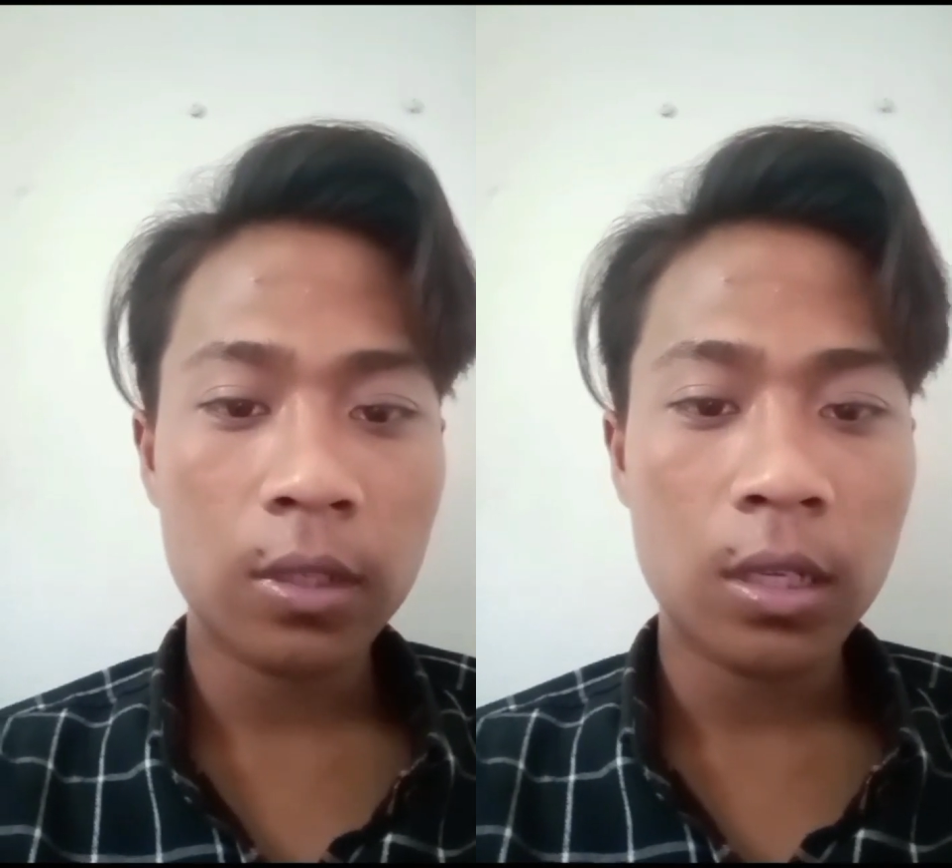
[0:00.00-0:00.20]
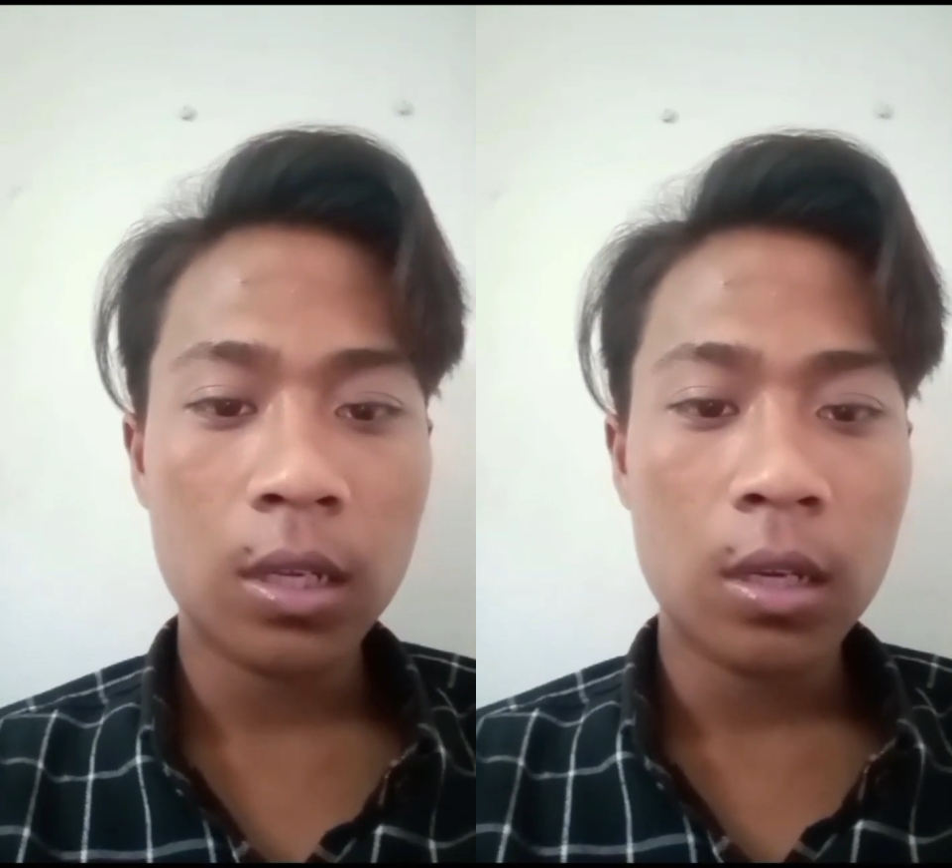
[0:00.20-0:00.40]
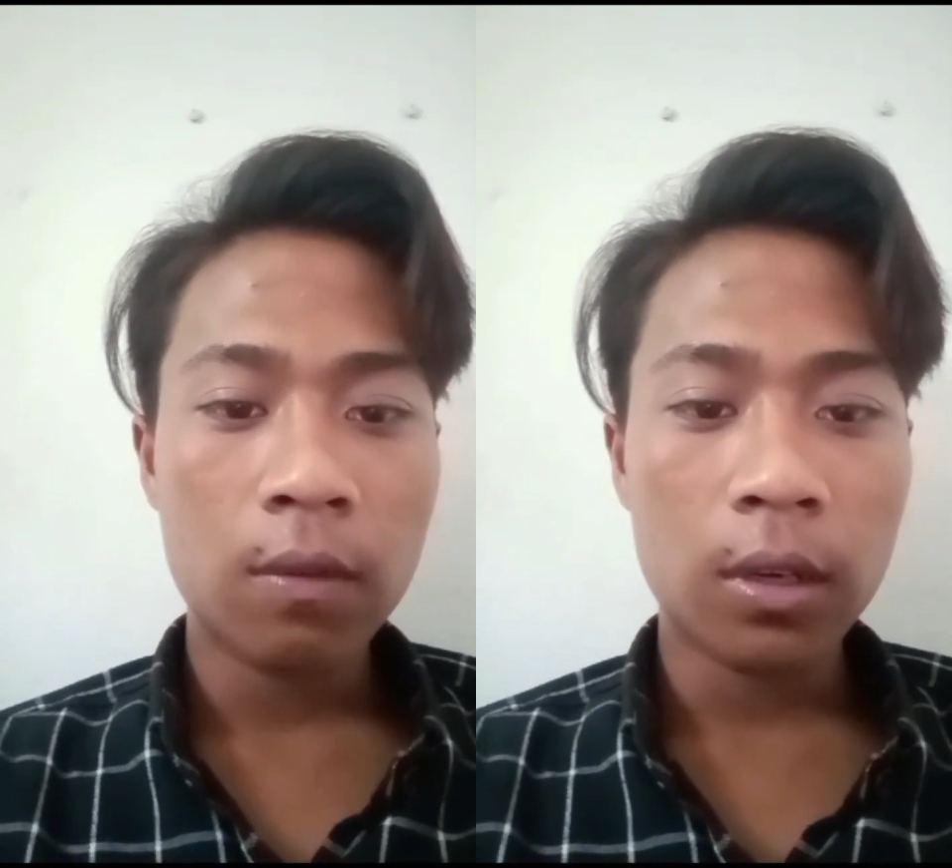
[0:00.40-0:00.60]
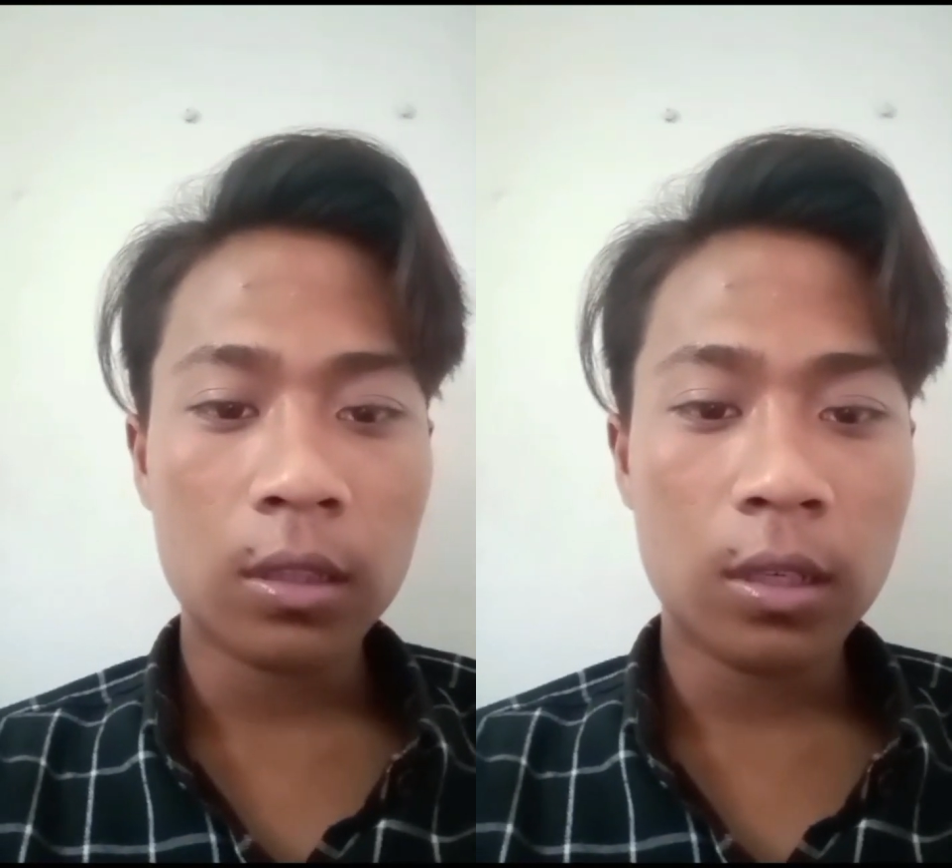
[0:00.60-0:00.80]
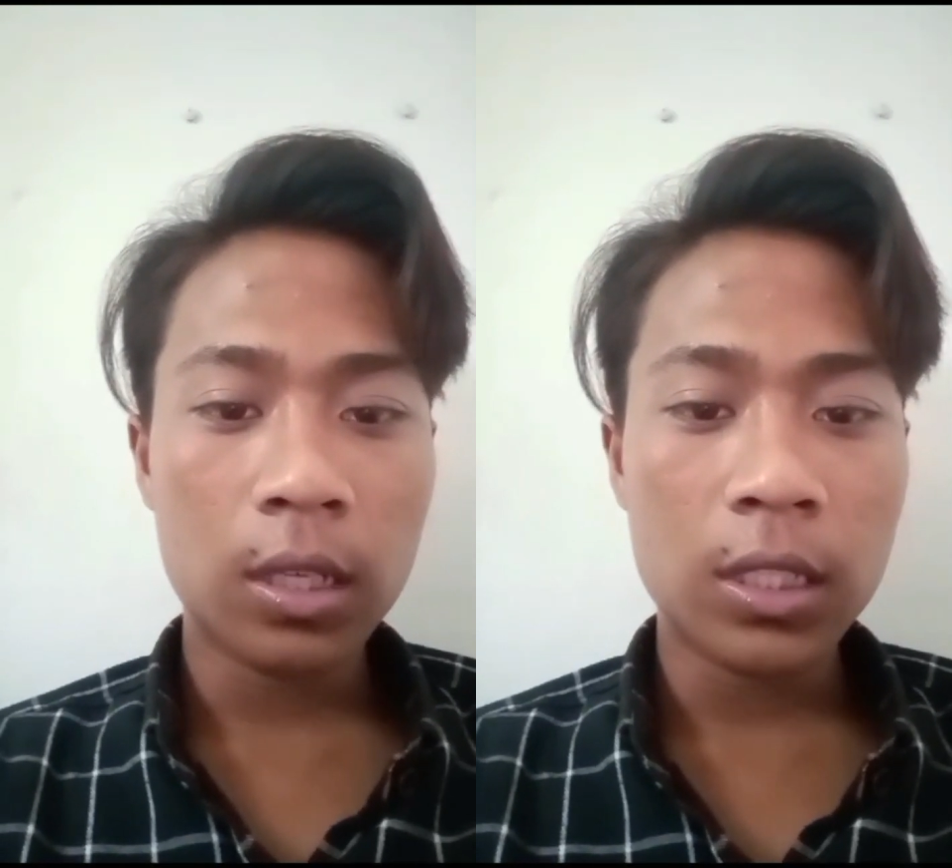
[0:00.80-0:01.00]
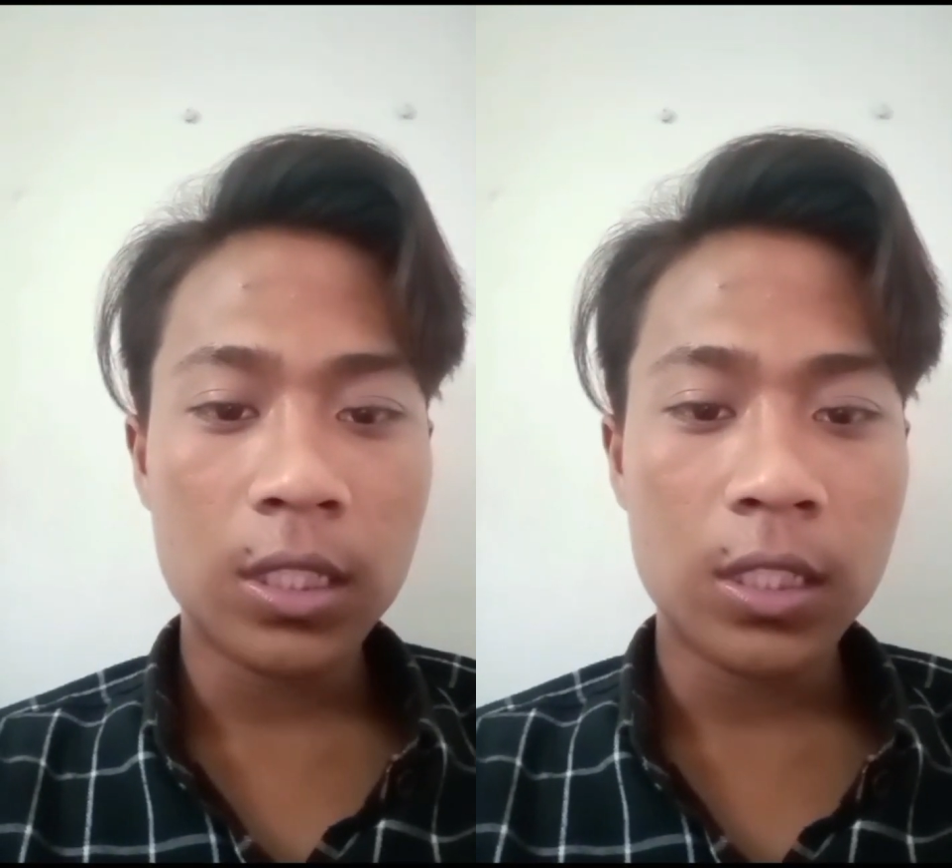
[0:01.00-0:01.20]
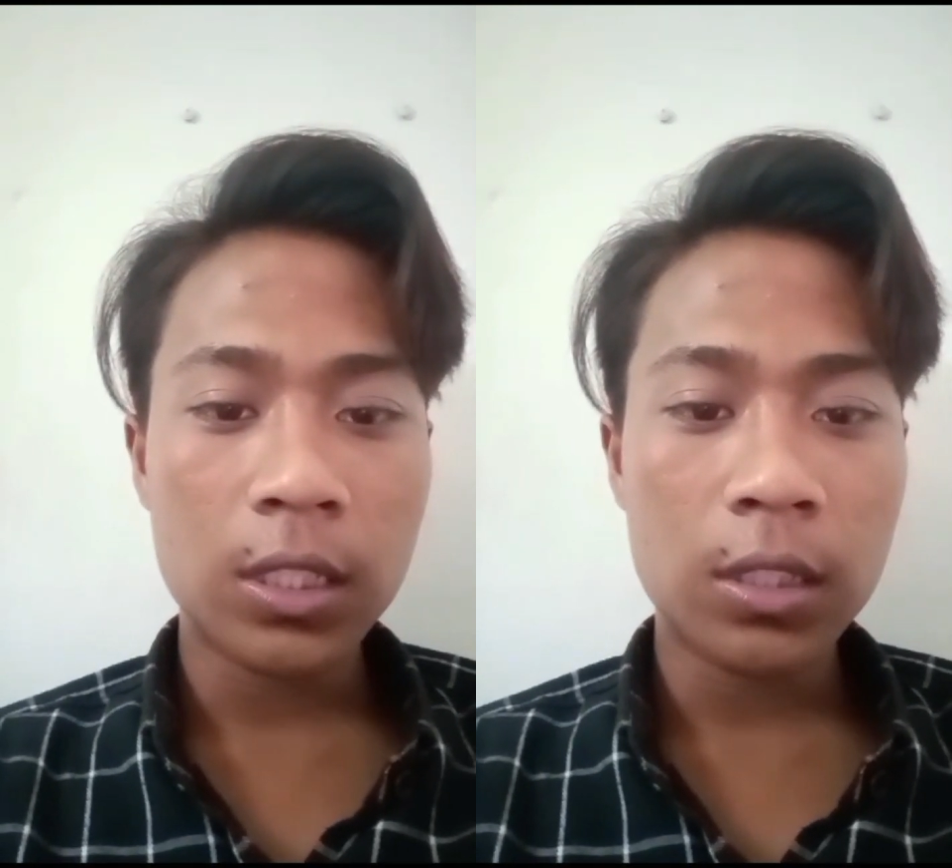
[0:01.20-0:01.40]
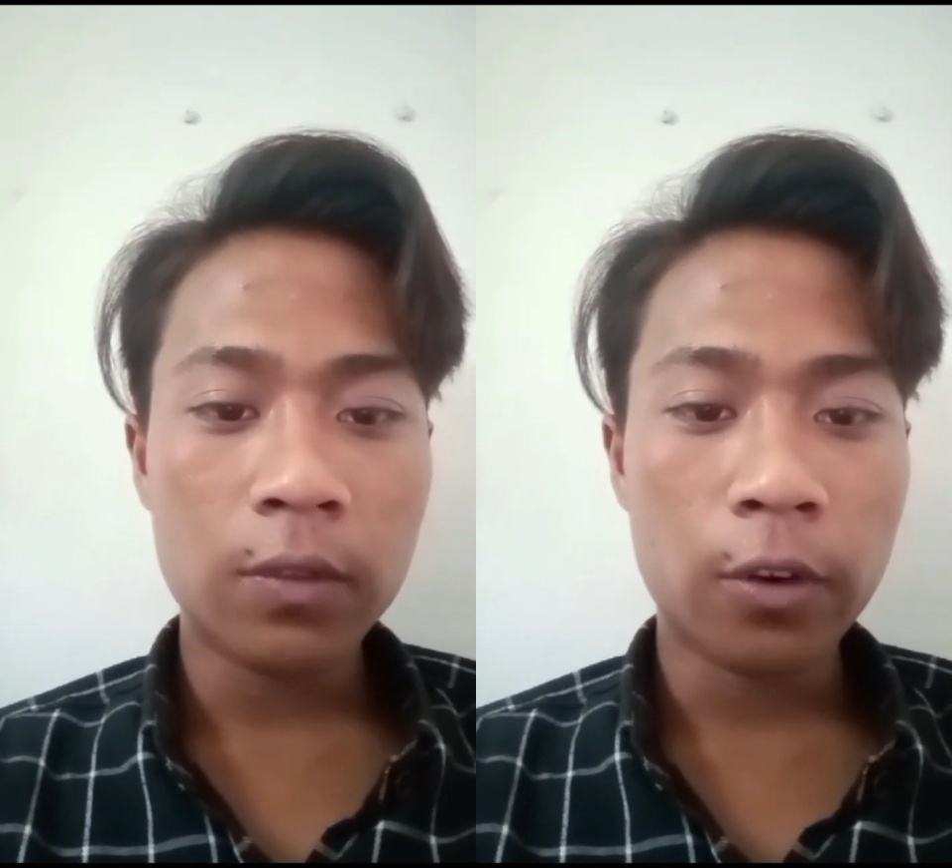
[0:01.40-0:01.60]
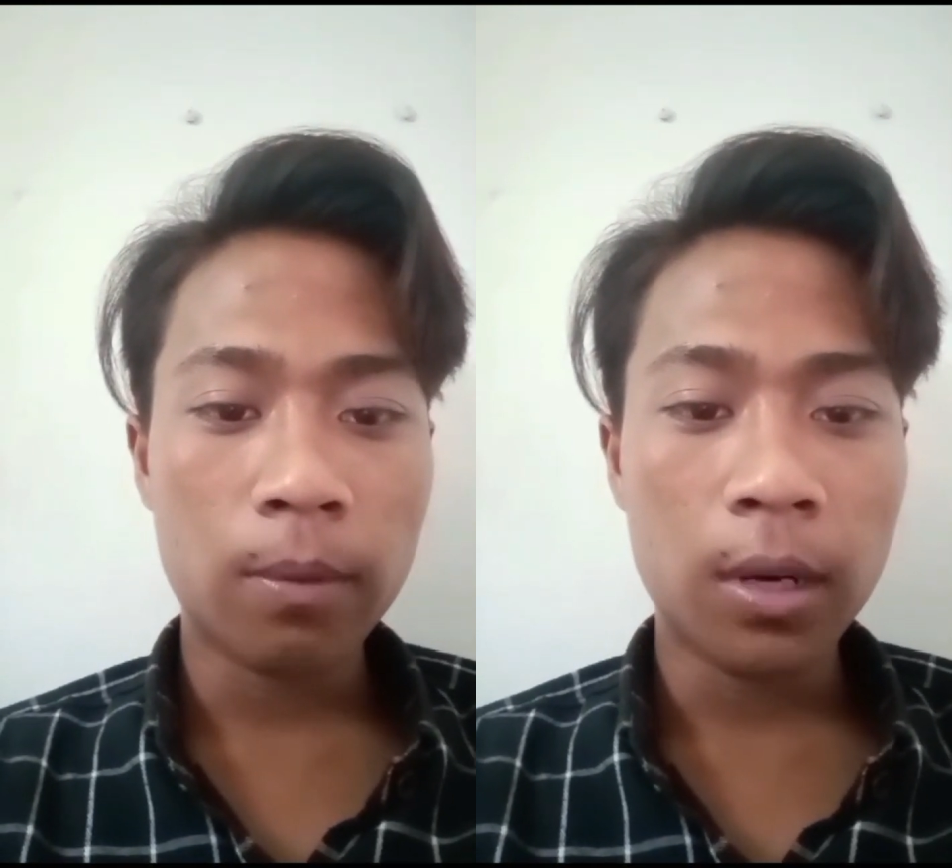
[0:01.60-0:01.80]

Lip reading: factor is formal